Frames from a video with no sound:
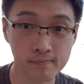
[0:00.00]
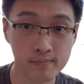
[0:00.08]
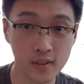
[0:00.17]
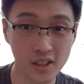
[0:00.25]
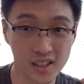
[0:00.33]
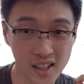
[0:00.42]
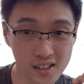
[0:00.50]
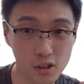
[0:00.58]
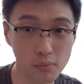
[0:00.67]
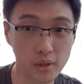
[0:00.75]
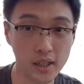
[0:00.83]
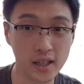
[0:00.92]
Now it gets
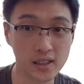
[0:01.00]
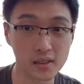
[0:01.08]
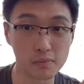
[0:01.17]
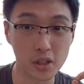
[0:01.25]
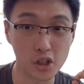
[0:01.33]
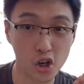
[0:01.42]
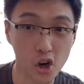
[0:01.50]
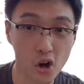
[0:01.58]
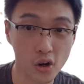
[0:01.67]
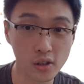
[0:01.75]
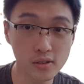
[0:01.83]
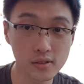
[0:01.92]
complicated
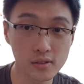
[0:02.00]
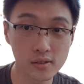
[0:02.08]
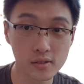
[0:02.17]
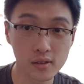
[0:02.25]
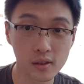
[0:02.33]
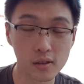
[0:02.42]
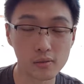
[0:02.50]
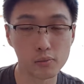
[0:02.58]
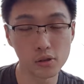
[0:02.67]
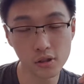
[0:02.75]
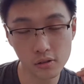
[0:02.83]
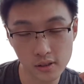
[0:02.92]
because
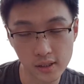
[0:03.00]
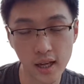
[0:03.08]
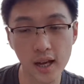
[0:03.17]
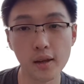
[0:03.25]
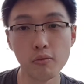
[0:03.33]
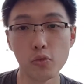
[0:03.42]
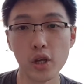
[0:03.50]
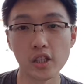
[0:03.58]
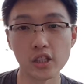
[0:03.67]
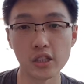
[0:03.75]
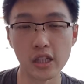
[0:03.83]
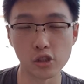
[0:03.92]
most of the time we
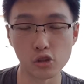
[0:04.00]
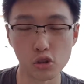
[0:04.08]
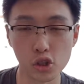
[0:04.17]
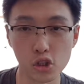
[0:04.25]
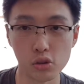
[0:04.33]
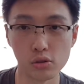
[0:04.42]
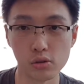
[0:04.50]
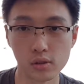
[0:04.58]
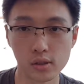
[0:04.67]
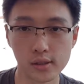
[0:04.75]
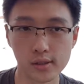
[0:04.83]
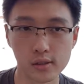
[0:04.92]
actually need to
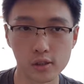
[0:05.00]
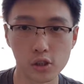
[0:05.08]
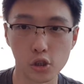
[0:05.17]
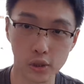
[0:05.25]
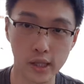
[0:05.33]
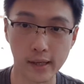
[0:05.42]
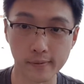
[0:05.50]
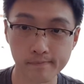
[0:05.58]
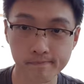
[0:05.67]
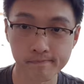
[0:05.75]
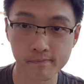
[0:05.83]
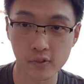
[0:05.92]
use coding.
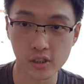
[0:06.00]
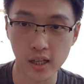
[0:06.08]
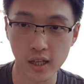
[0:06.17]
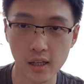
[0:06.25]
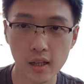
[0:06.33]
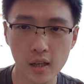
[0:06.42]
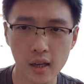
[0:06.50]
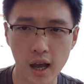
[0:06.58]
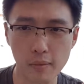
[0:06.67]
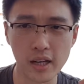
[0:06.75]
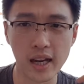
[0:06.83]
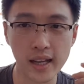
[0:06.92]
Okay, I
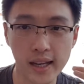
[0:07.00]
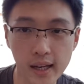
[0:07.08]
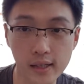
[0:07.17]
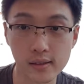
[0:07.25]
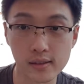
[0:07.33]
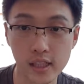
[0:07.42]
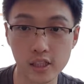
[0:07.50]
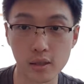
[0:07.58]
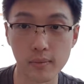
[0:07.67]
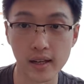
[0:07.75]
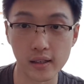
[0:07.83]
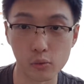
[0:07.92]
mean, I hate touching
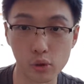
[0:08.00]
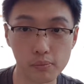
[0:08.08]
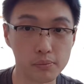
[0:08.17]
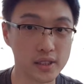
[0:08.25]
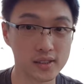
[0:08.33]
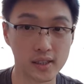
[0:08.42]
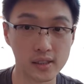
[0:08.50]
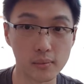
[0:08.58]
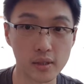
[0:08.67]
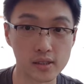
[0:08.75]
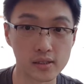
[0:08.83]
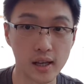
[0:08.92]
my WordPress
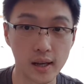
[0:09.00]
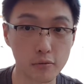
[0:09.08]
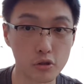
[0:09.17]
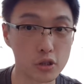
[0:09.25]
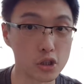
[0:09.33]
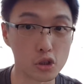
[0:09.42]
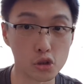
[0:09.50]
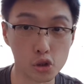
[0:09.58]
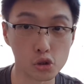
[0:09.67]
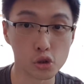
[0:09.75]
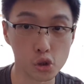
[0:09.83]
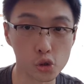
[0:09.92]
database. I'm sure you
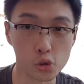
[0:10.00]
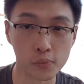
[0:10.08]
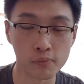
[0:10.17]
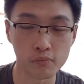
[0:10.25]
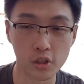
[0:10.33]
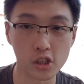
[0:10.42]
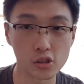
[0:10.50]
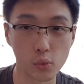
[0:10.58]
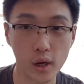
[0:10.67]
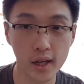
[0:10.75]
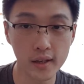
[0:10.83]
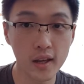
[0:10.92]
do too. Because
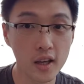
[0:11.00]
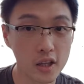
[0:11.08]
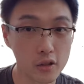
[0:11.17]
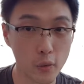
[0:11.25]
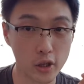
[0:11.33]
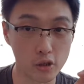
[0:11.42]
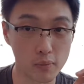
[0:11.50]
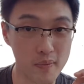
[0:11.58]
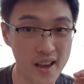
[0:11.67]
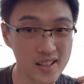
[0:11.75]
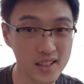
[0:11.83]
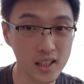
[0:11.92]
why? When you
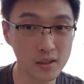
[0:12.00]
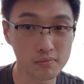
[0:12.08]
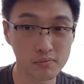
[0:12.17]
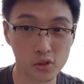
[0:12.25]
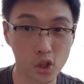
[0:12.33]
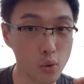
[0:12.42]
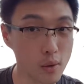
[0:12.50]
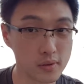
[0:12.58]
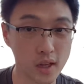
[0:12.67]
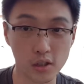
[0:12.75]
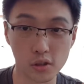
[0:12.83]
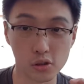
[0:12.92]
mess it up, your
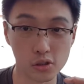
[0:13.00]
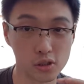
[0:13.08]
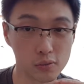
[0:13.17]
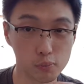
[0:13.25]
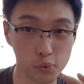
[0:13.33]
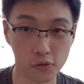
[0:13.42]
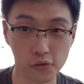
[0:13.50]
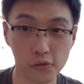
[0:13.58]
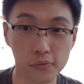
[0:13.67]
website goes poof.